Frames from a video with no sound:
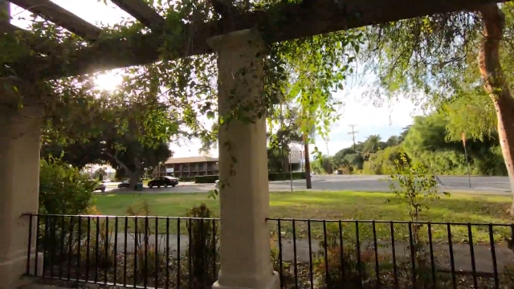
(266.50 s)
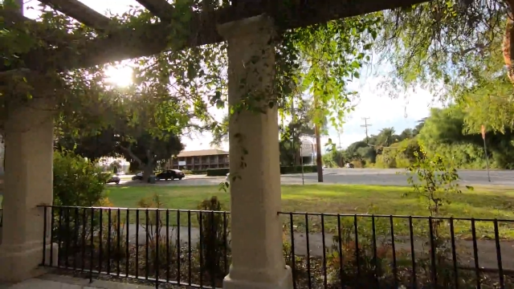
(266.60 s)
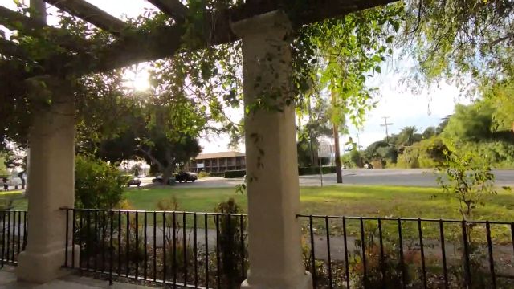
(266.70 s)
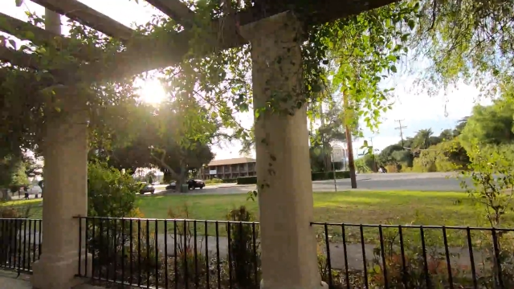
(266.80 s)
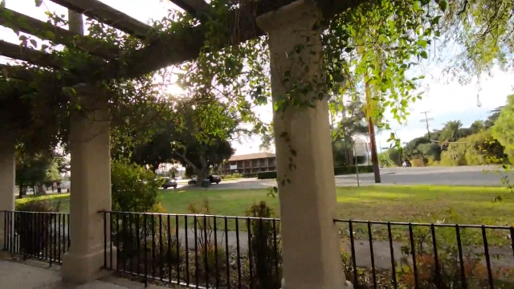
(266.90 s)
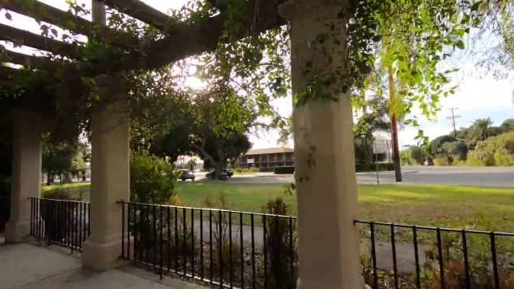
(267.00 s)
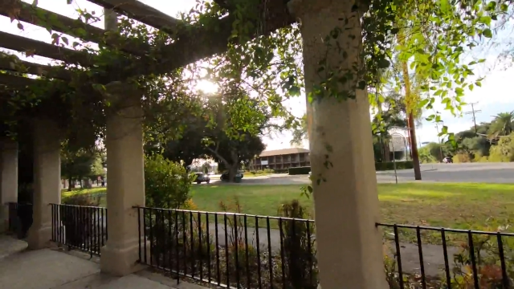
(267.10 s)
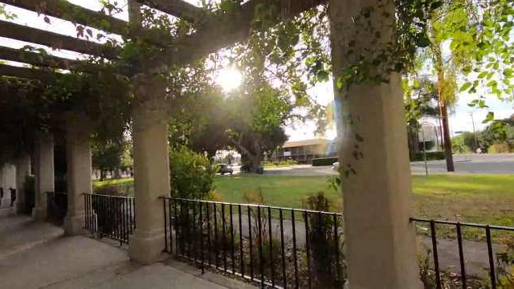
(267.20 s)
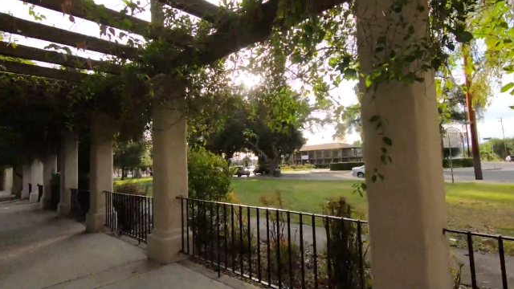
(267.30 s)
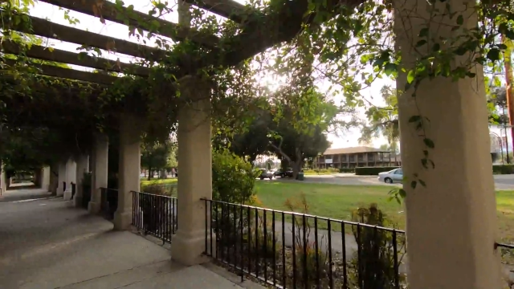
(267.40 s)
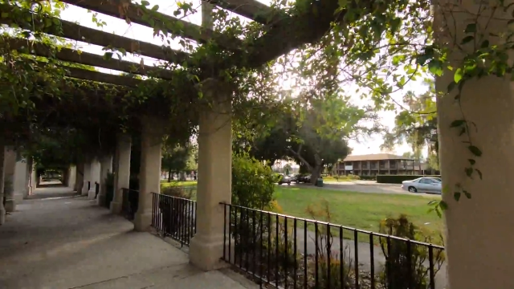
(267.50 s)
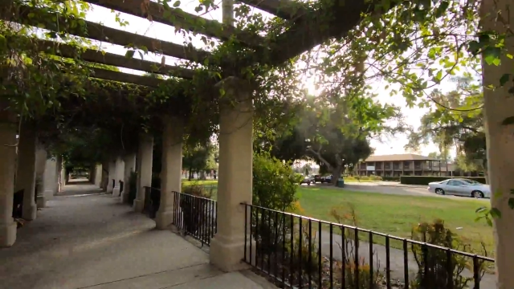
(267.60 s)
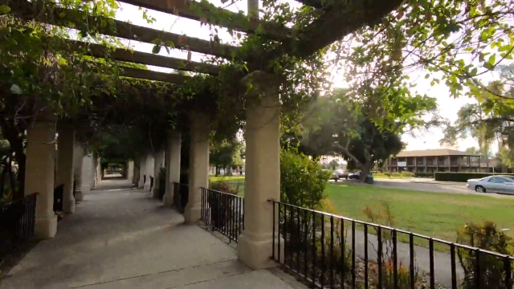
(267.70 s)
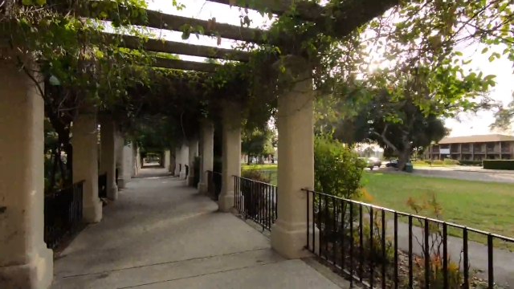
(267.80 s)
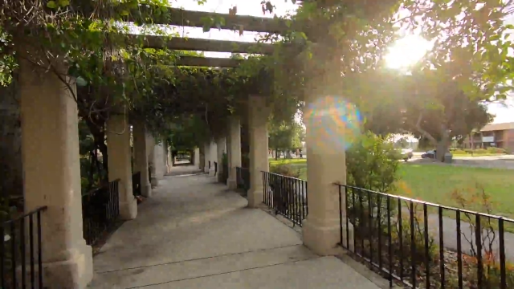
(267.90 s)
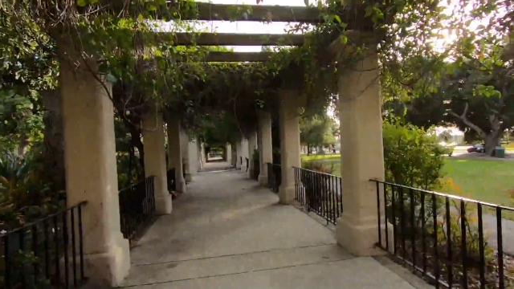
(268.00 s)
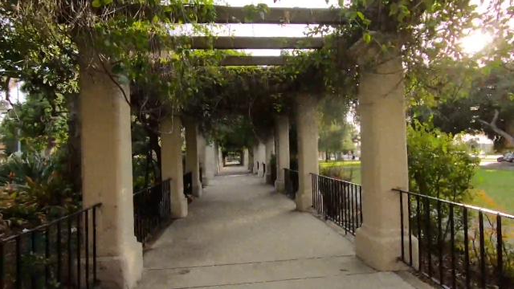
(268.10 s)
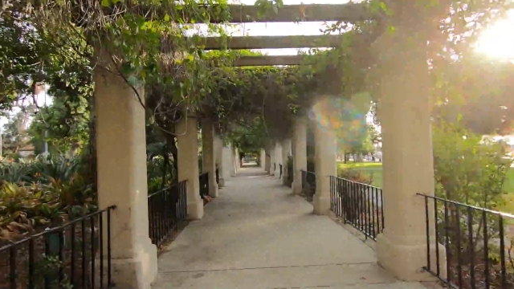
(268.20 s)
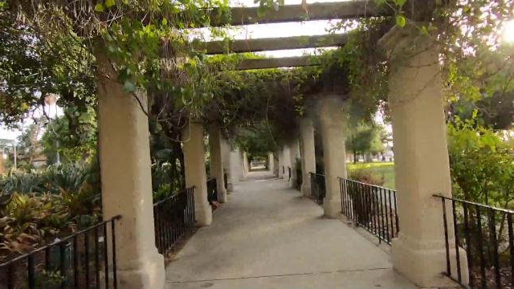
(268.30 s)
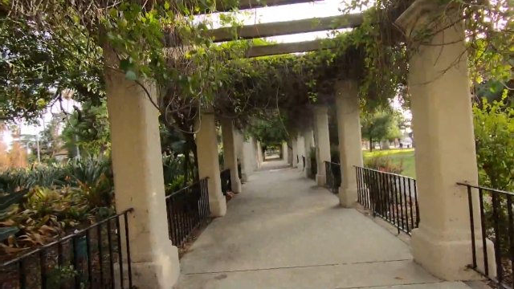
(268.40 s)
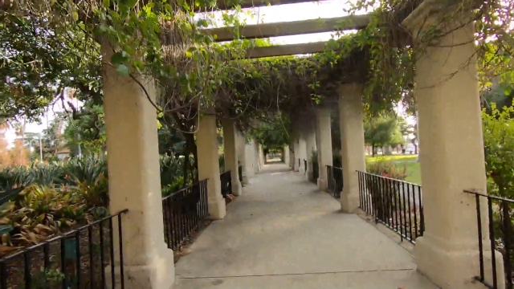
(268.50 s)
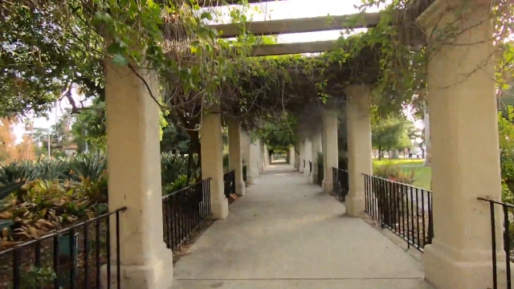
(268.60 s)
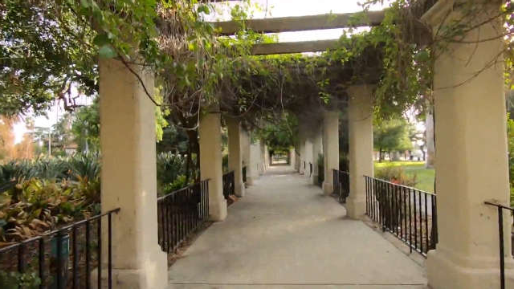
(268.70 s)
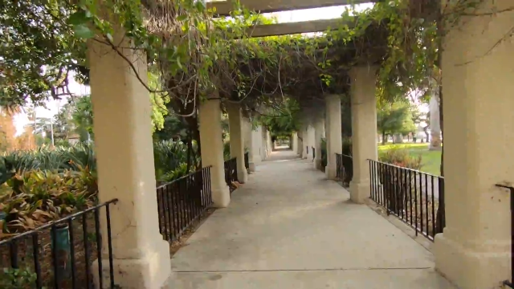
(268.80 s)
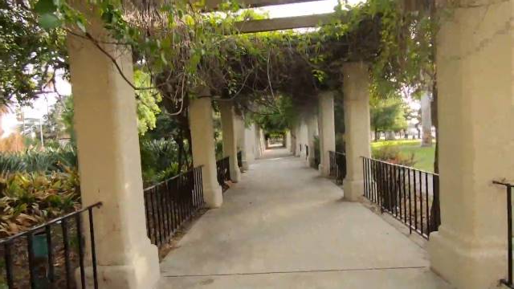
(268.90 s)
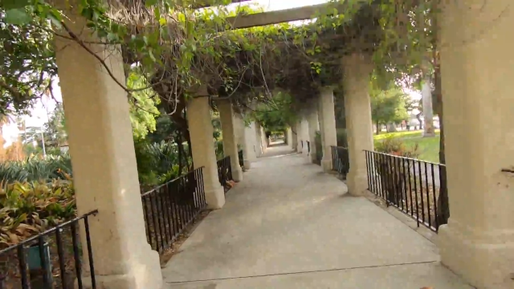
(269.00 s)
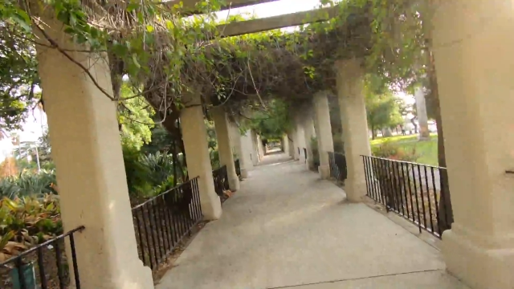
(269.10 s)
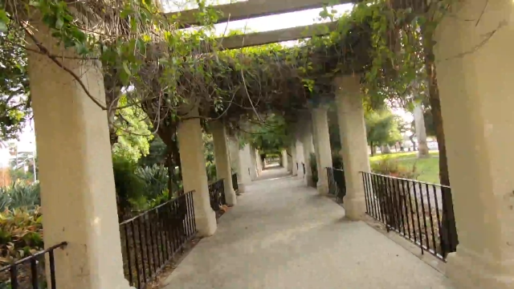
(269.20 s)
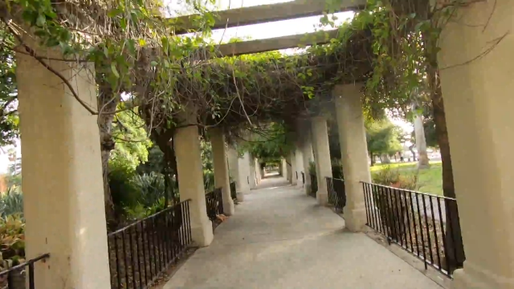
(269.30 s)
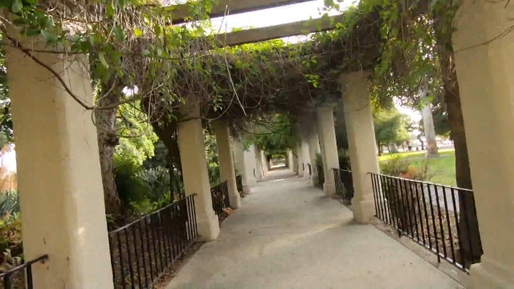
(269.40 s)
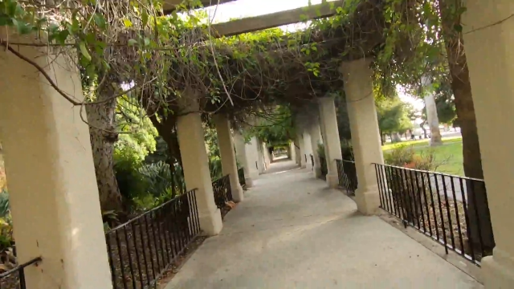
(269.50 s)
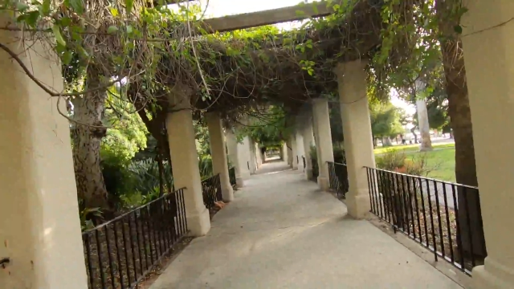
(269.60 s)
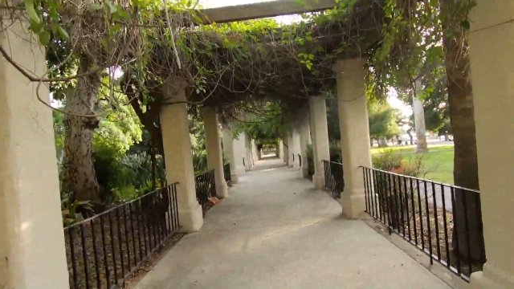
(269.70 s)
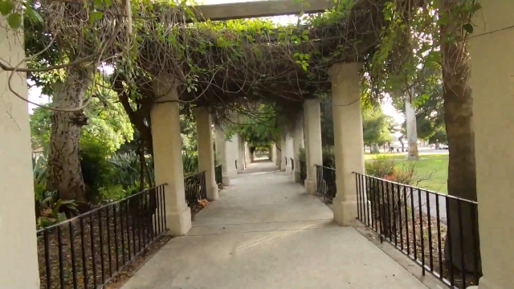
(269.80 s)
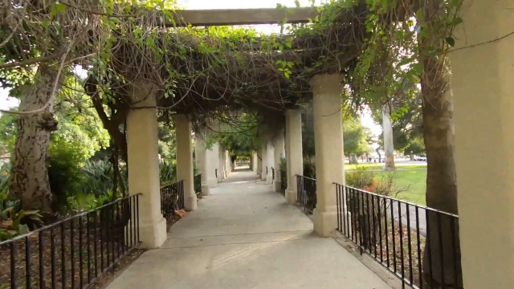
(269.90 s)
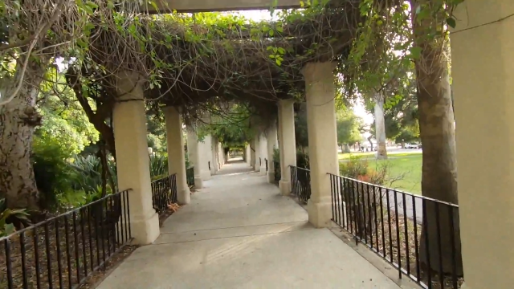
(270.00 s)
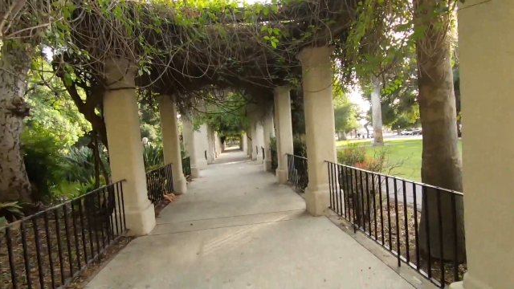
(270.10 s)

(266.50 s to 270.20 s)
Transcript: [unreadable: no face in view]